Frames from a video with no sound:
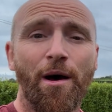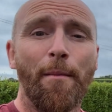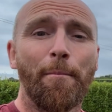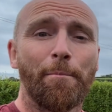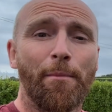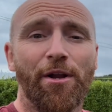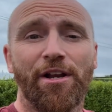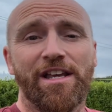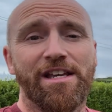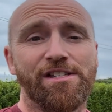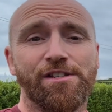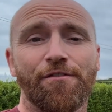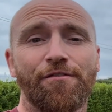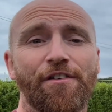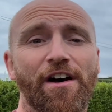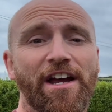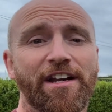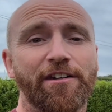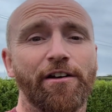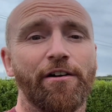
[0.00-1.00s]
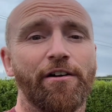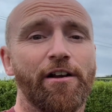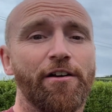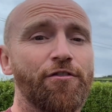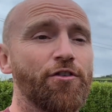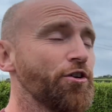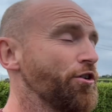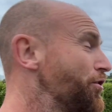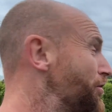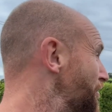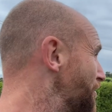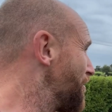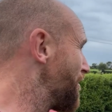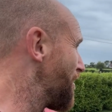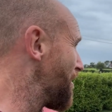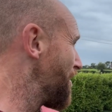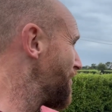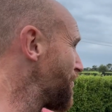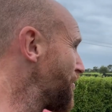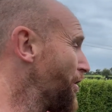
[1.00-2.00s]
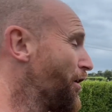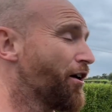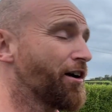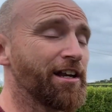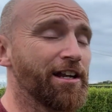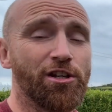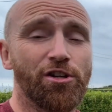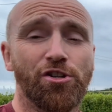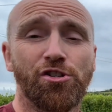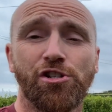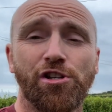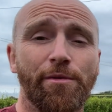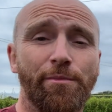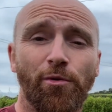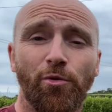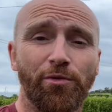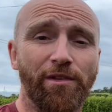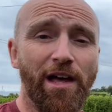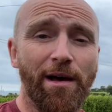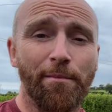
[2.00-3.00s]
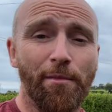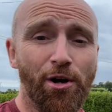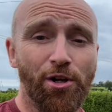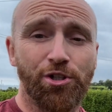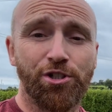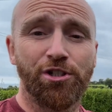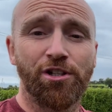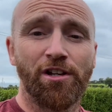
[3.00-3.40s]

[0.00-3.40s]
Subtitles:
Money is a factor. If you're if you're hardly using your boat that much,